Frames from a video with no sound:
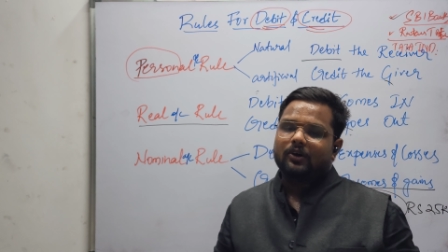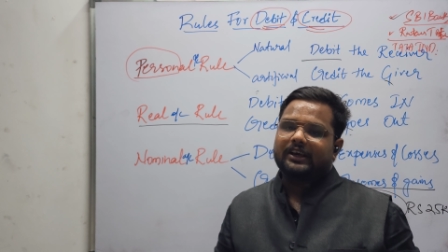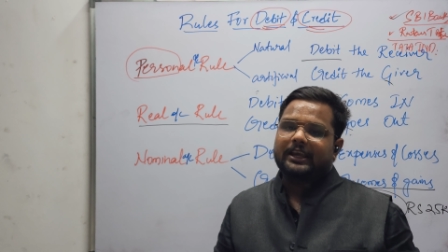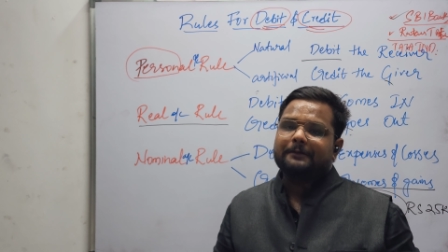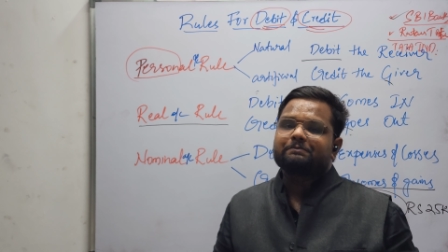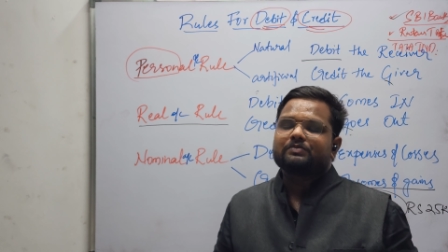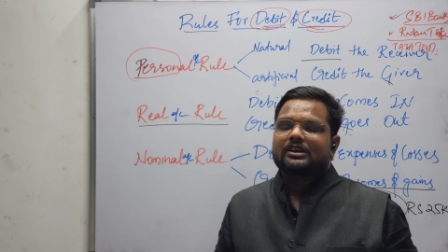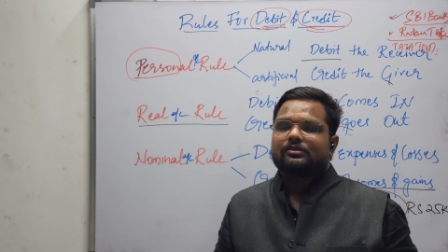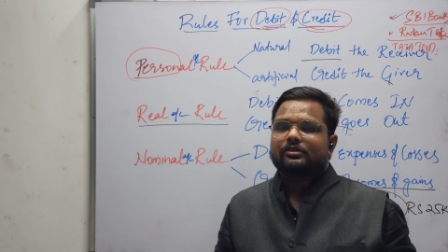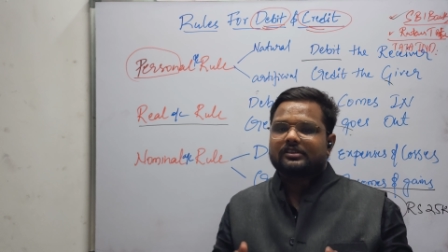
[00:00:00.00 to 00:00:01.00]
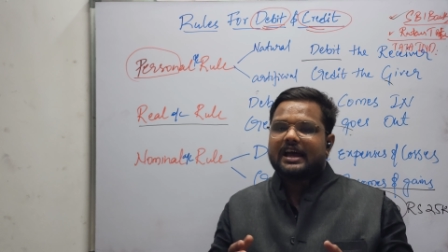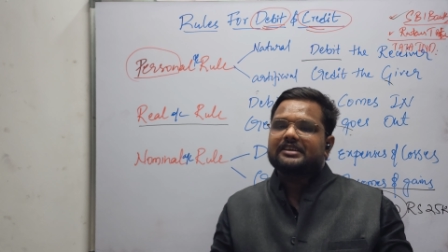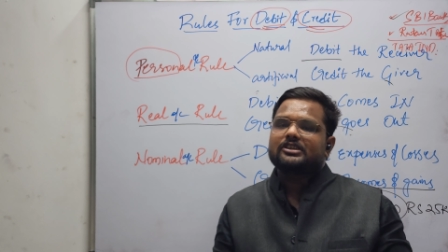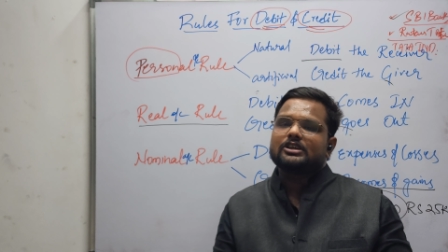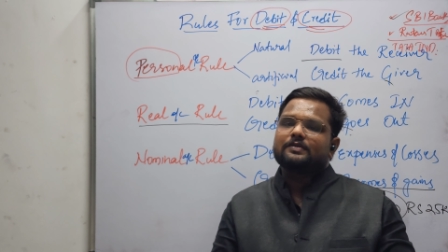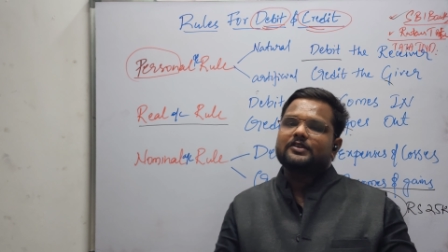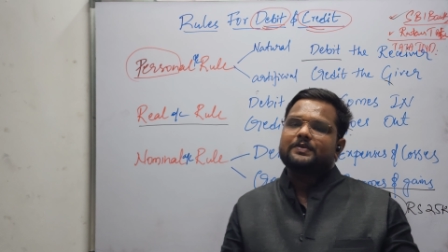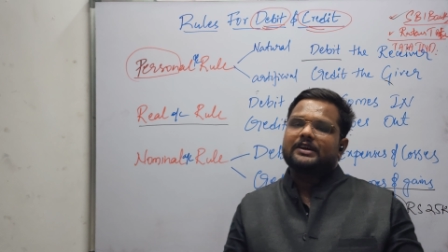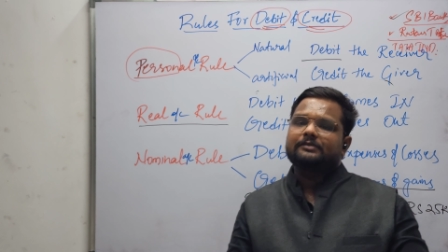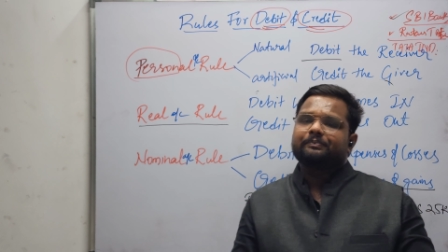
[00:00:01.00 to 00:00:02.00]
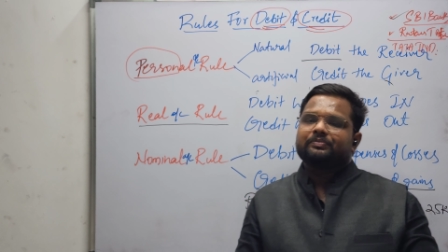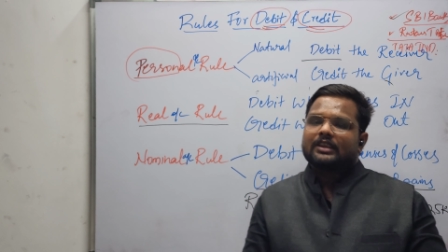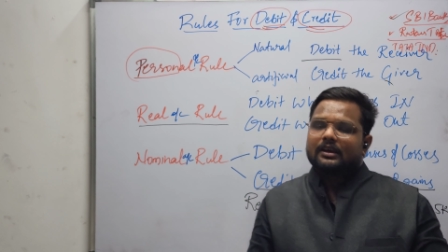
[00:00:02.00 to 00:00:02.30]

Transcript: Okay, so thank you everyone.